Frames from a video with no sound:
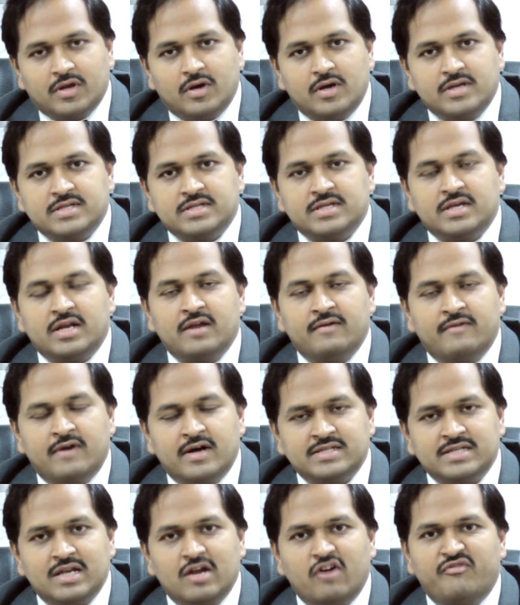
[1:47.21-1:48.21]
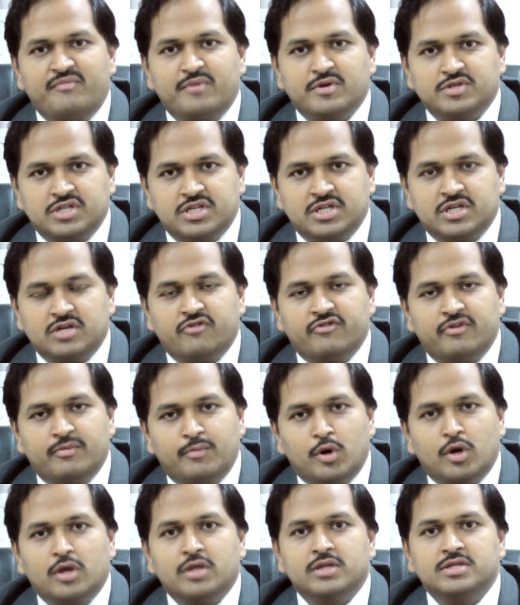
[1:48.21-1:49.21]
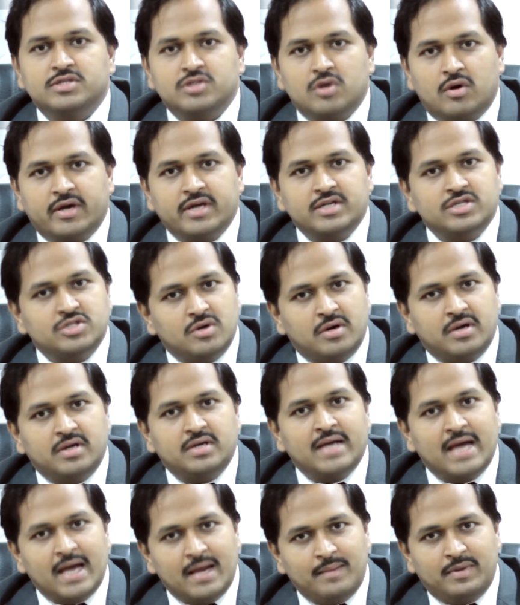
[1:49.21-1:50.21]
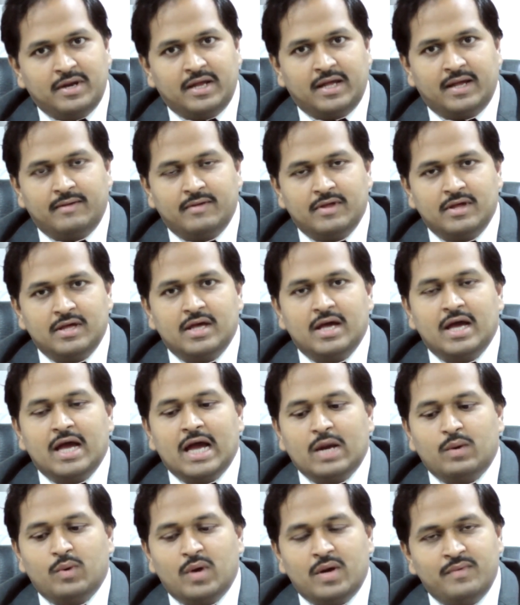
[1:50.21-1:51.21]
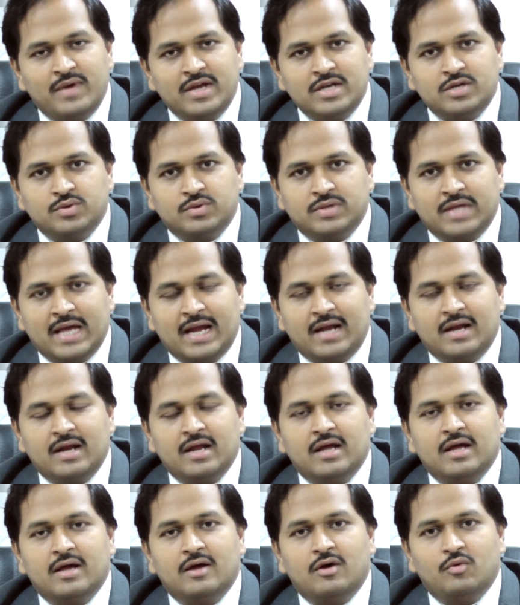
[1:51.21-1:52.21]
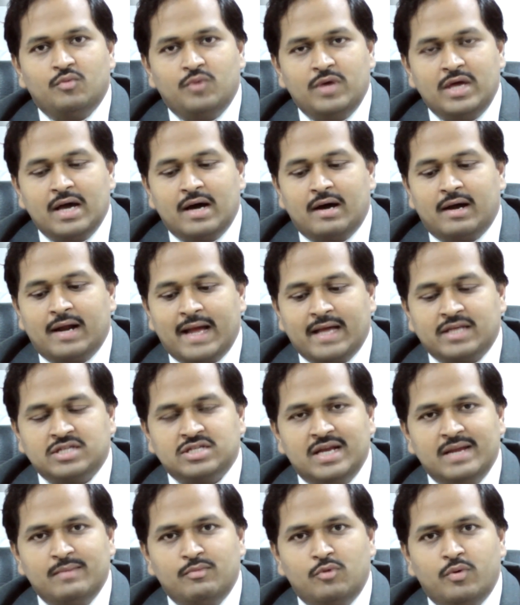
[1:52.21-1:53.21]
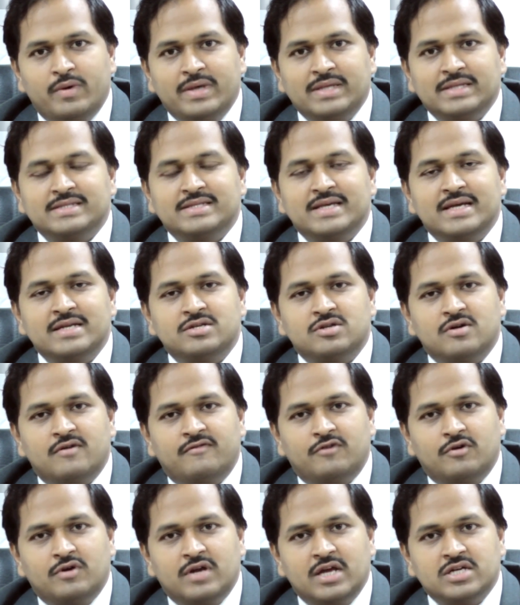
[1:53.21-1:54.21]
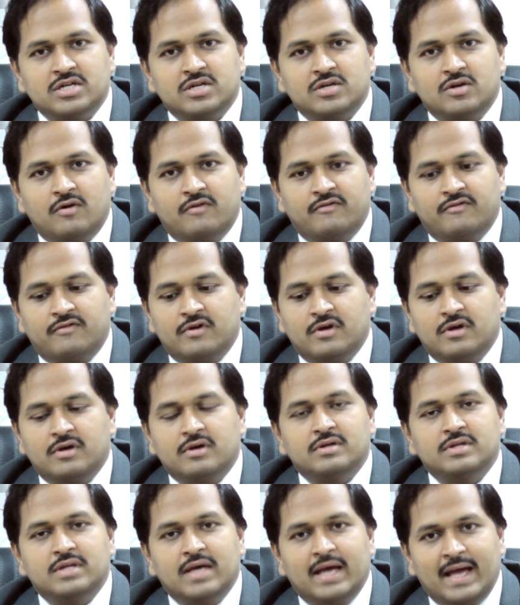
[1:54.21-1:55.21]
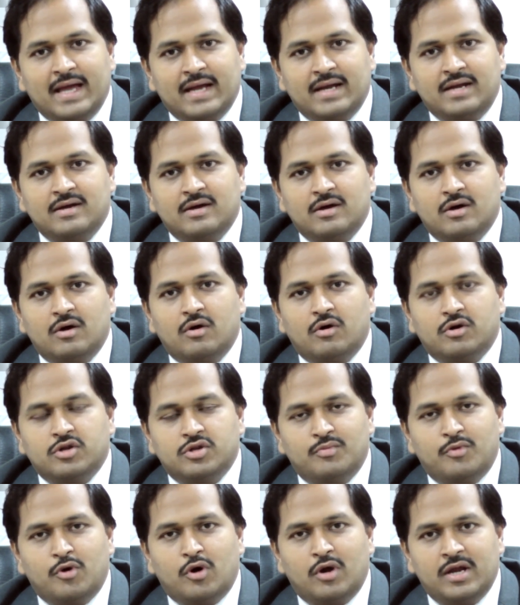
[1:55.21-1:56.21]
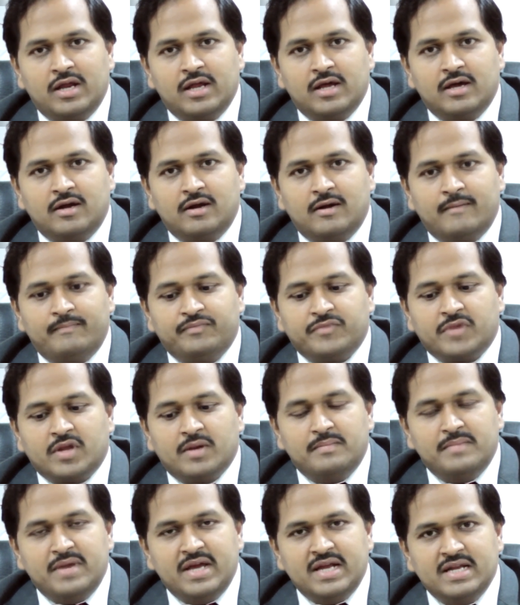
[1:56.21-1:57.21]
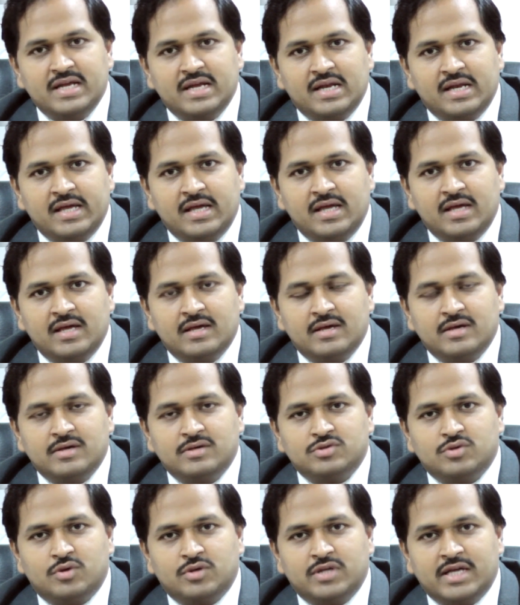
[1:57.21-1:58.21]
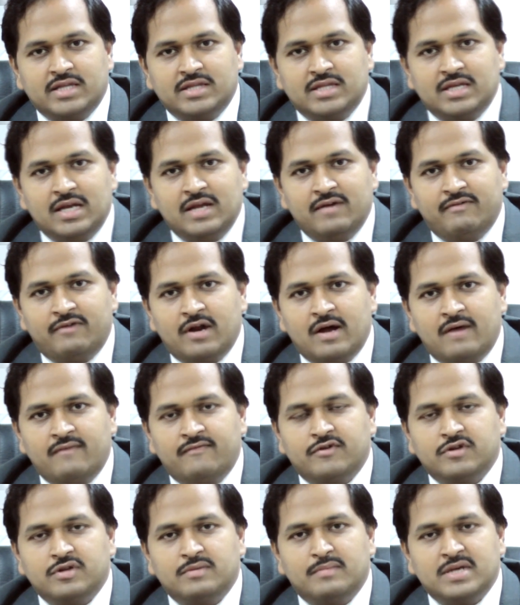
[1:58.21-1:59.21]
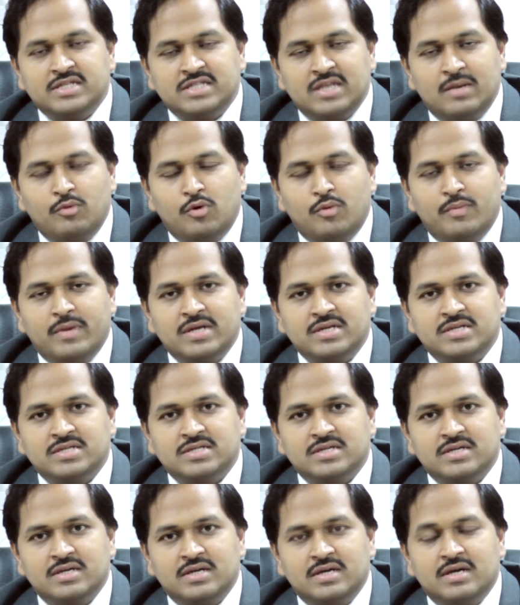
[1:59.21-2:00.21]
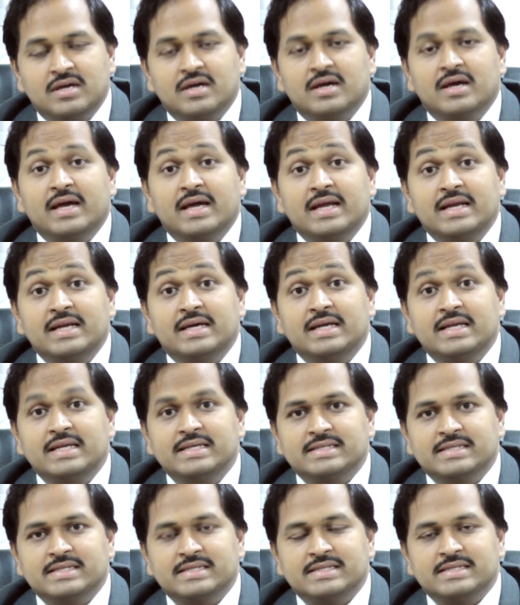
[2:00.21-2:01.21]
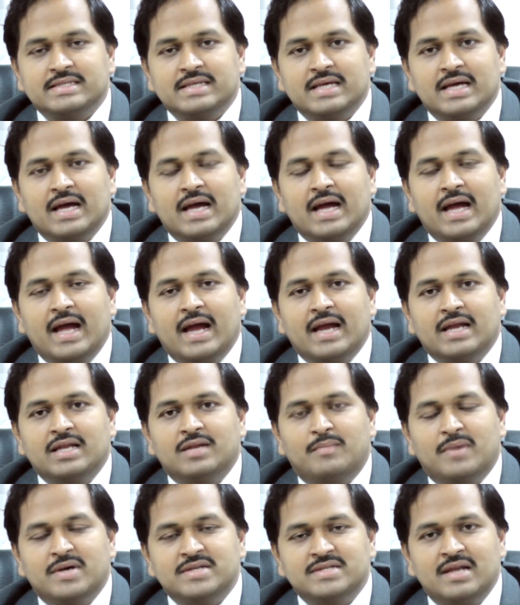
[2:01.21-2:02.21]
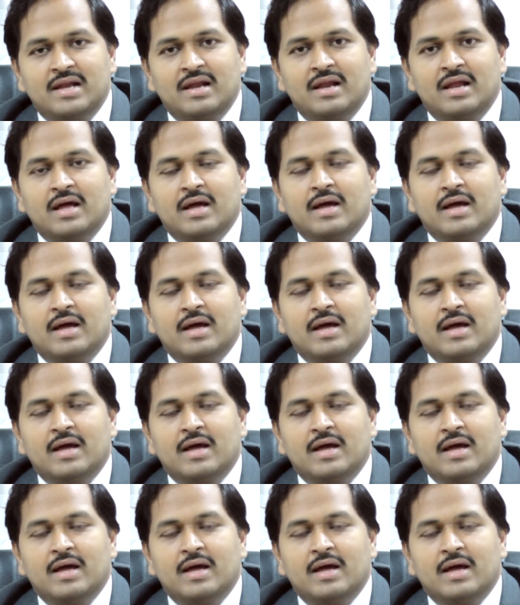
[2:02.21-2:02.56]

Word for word: which is a reversal of position of the ball and the socket joint happening. And when we do that, we are actually moving the center of rotation of the head or the ball here medially, so that the lever arm for the muscle movement increases and the muscle